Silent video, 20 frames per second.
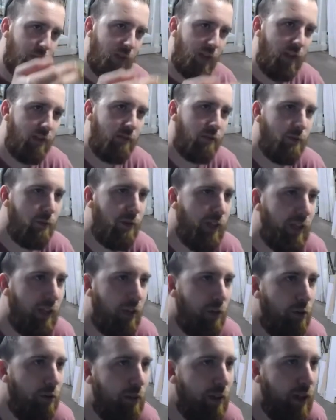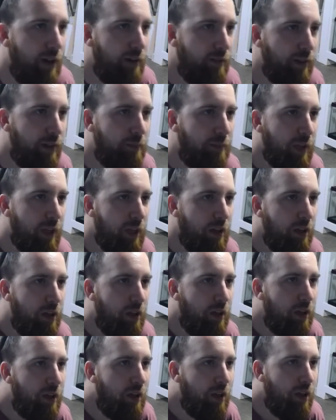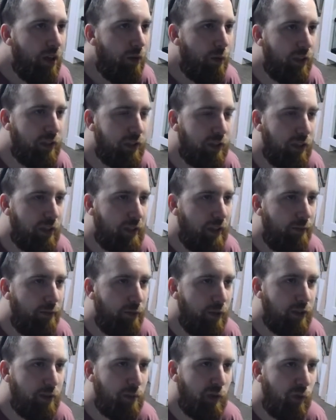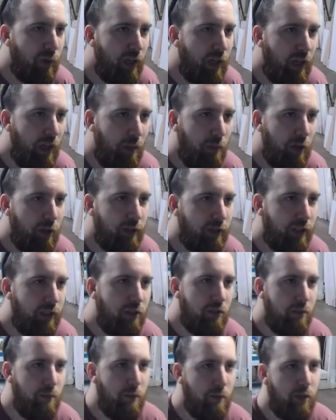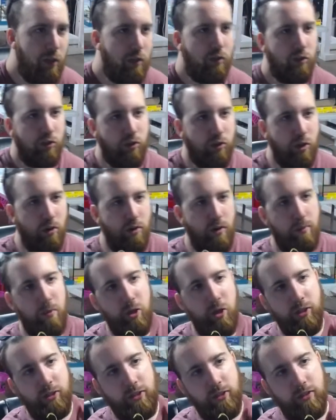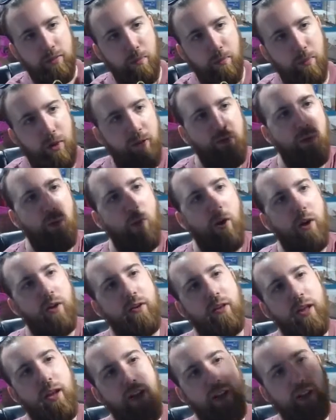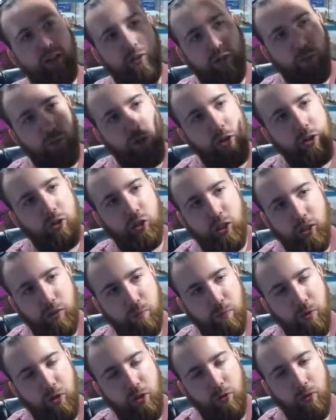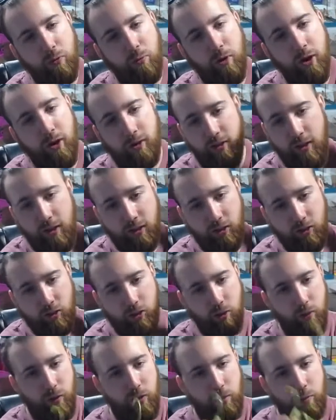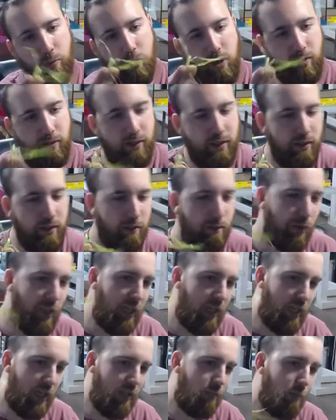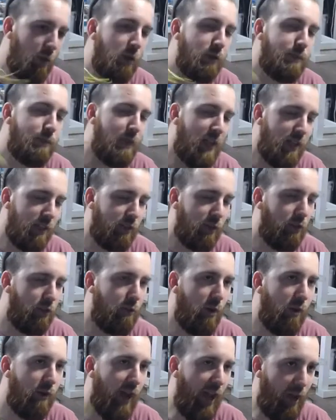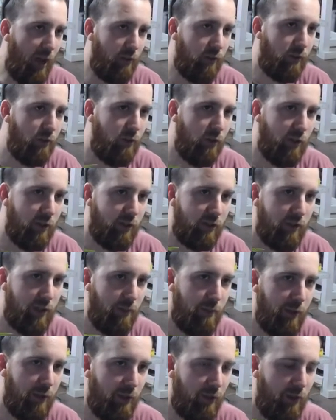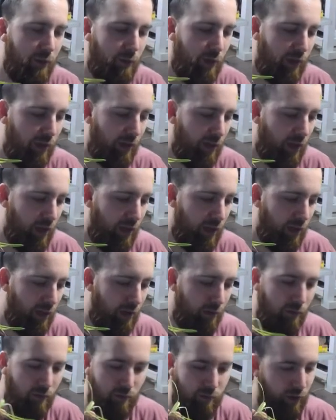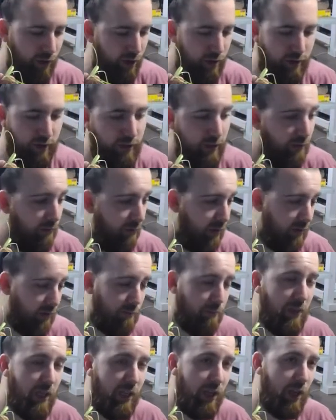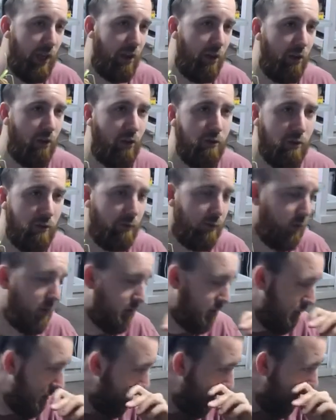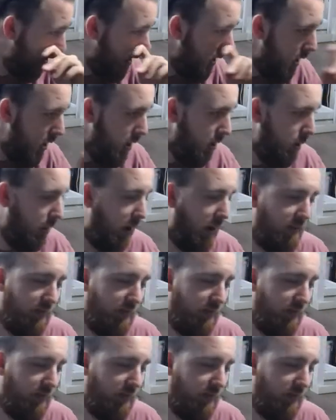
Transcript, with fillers: if you want to get a whole lot of it. What's the difference between immersed and submerged? So immersed is above the waterline, submerged is below the waterline. So when you put a plant, most plants are grown outdoors. Typically, when uh, regardless if it's me, a local fish store, whatever they